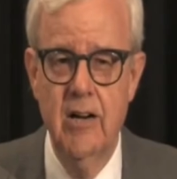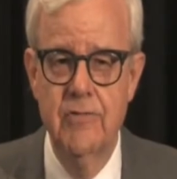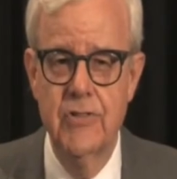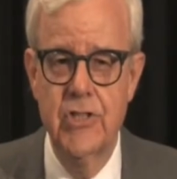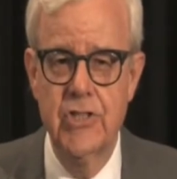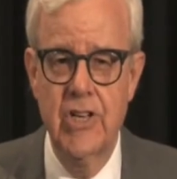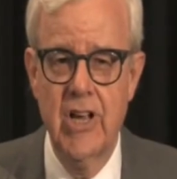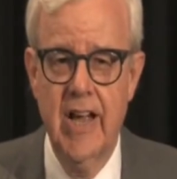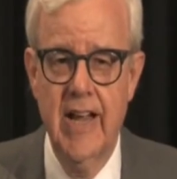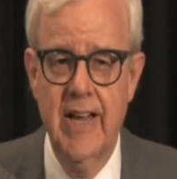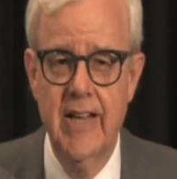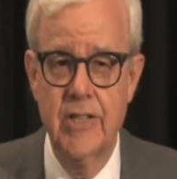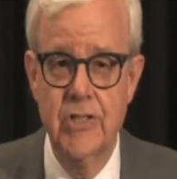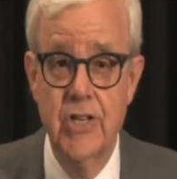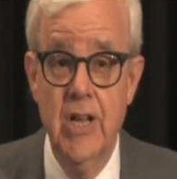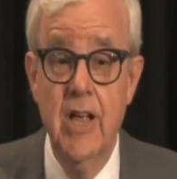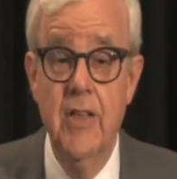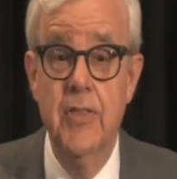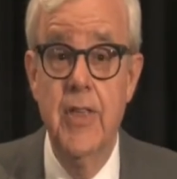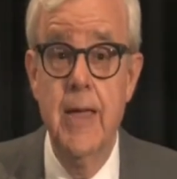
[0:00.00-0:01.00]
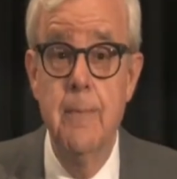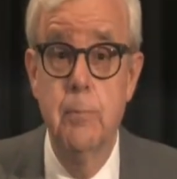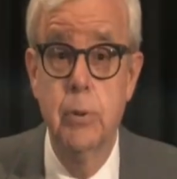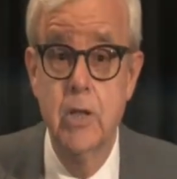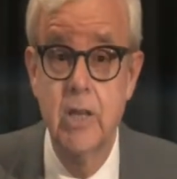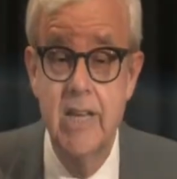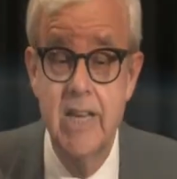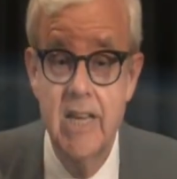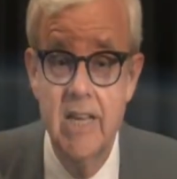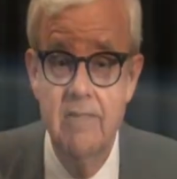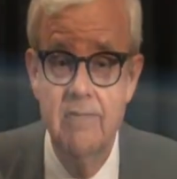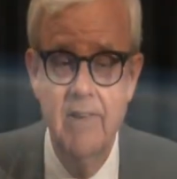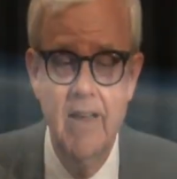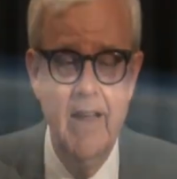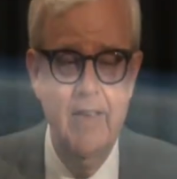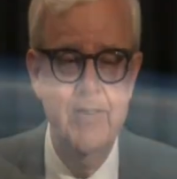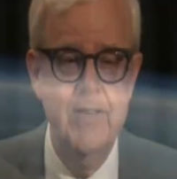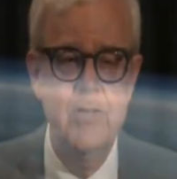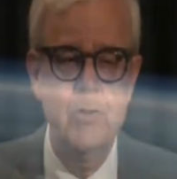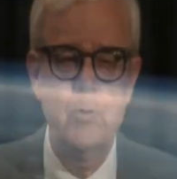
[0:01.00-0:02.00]
of science. They believe,
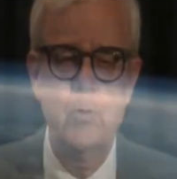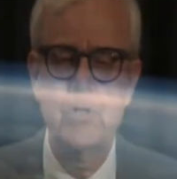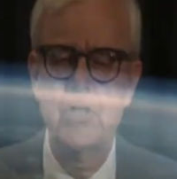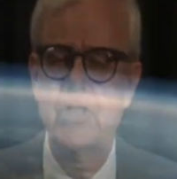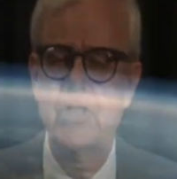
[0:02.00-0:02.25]
and this was